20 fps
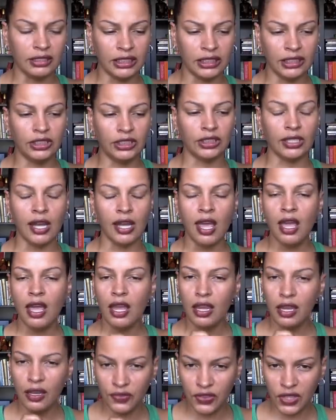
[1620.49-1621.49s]
attention,
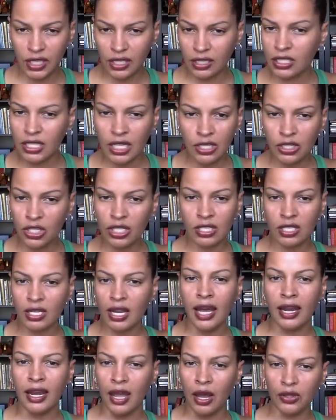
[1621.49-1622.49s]
if the attention's
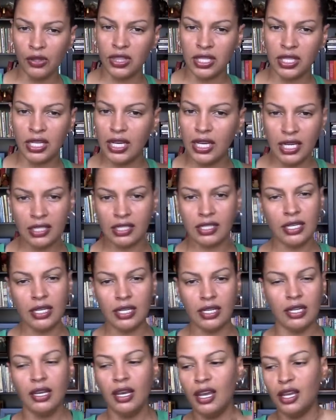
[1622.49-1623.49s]
not healthy,
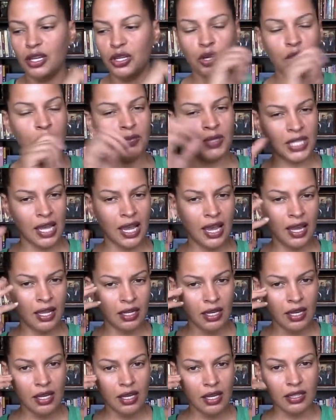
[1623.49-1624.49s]
you know what I'm saying?
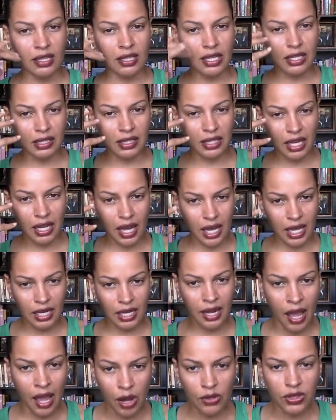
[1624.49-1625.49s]
The
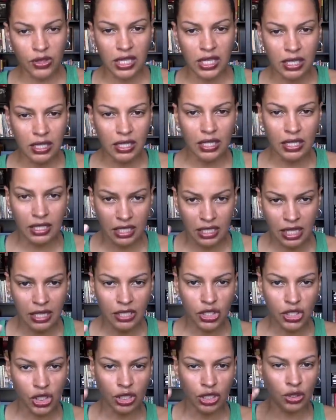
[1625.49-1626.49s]
unhealthy
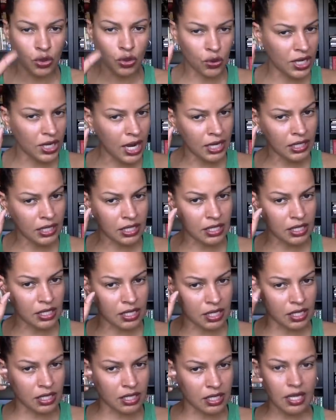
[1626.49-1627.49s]
attention creates a
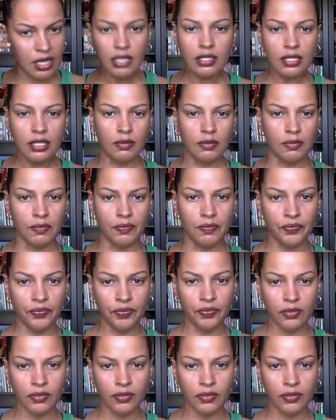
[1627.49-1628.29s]
schism,